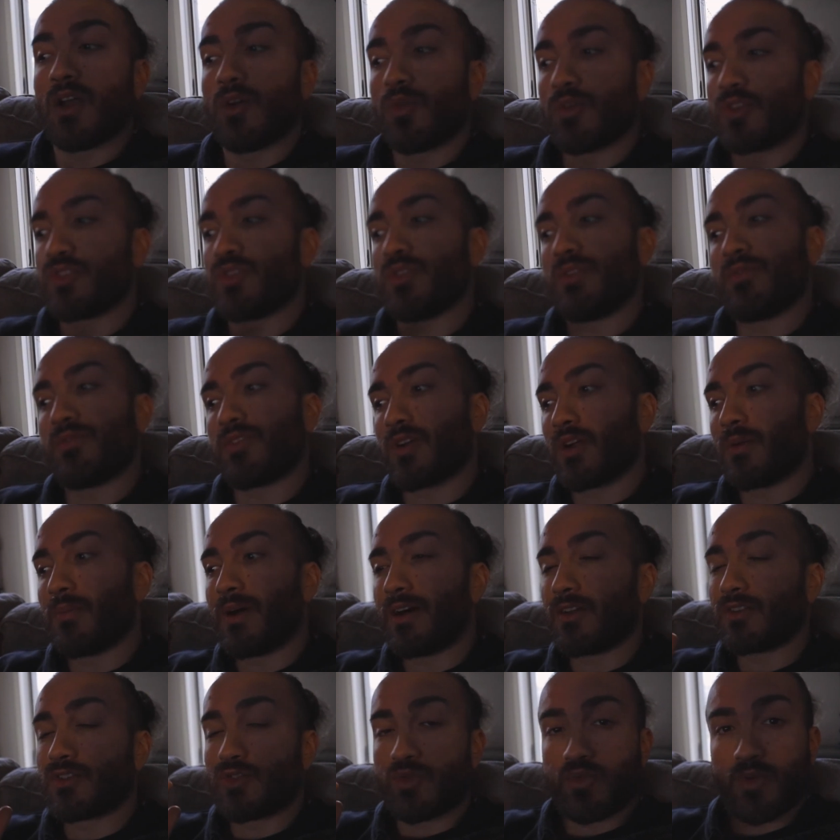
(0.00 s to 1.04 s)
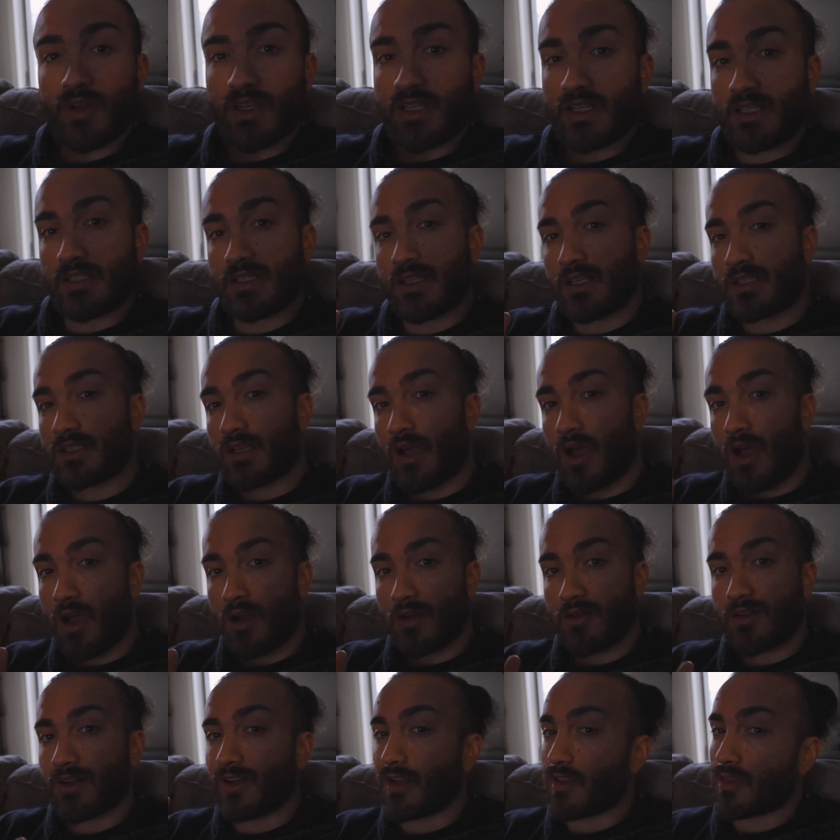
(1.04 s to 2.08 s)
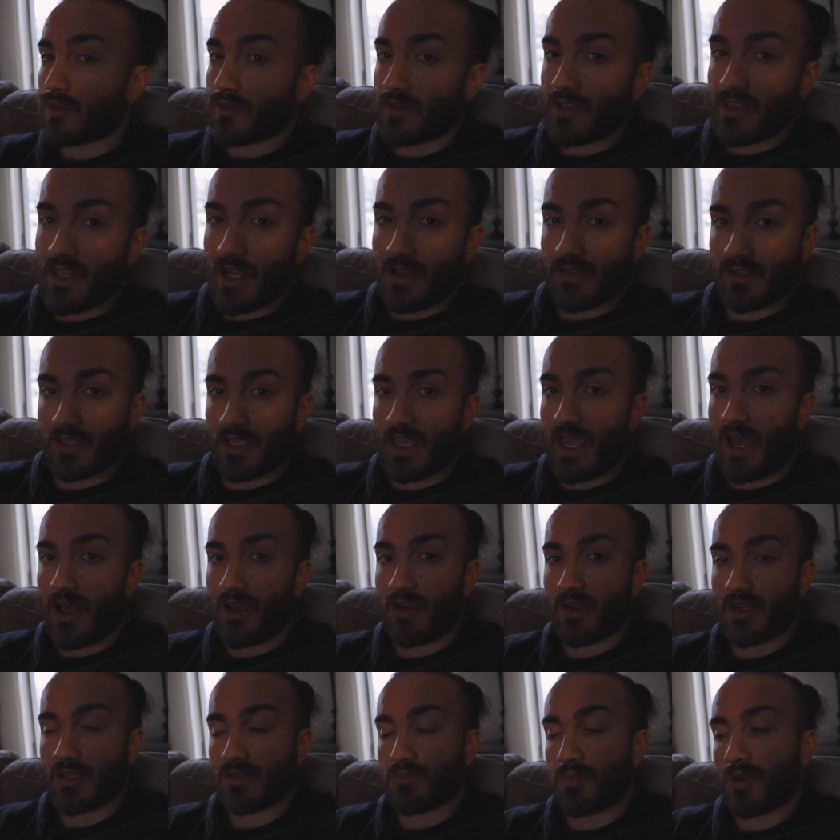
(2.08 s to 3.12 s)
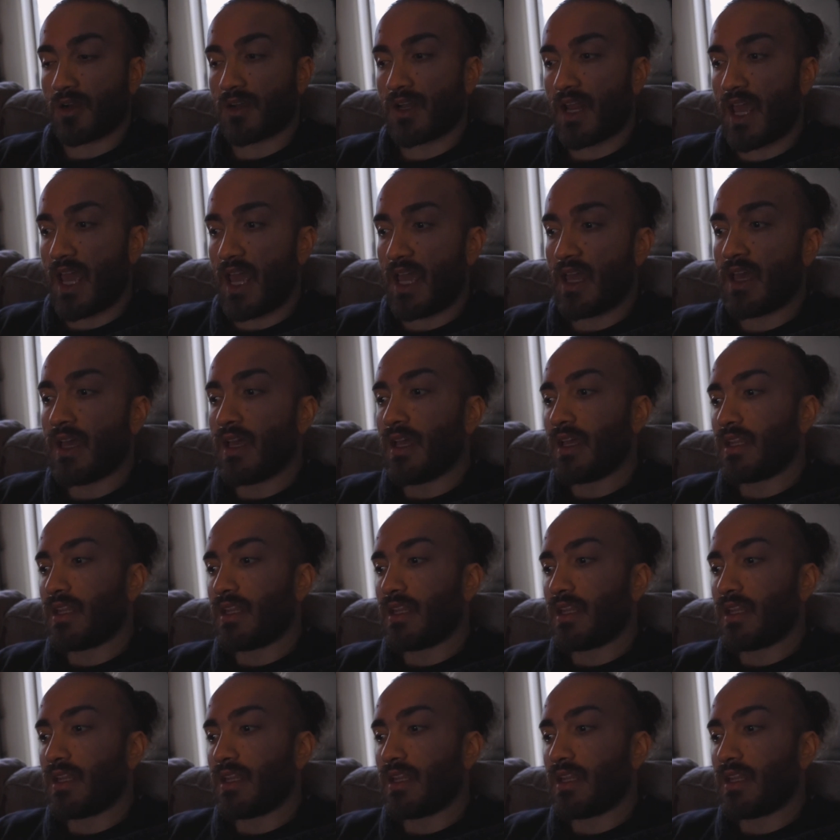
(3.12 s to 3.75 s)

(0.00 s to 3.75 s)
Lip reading: We're shooting for about 2,600 to 3,000 calories per day,